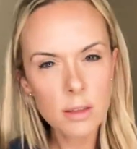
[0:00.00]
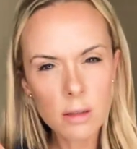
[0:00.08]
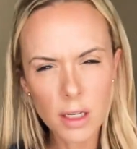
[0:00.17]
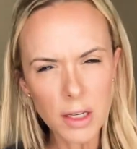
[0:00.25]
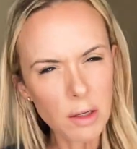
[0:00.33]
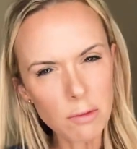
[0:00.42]

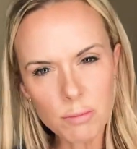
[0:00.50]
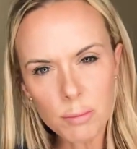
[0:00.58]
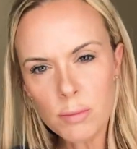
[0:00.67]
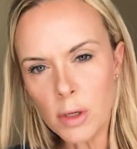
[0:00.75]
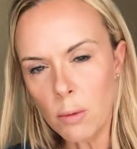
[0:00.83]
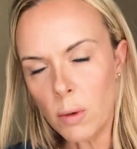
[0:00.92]
You know,
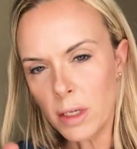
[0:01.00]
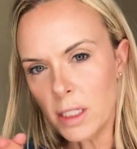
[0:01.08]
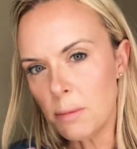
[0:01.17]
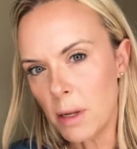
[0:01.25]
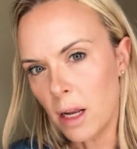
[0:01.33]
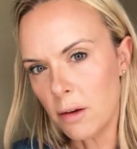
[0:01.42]
you want it to
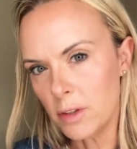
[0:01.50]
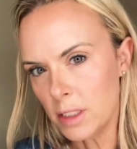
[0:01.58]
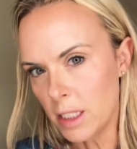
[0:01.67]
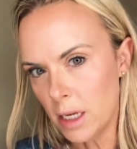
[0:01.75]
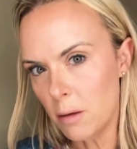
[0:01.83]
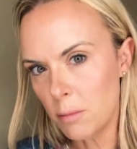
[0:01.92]
be kind of a
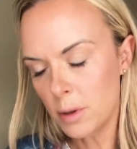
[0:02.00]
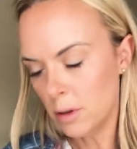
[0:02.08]
damp.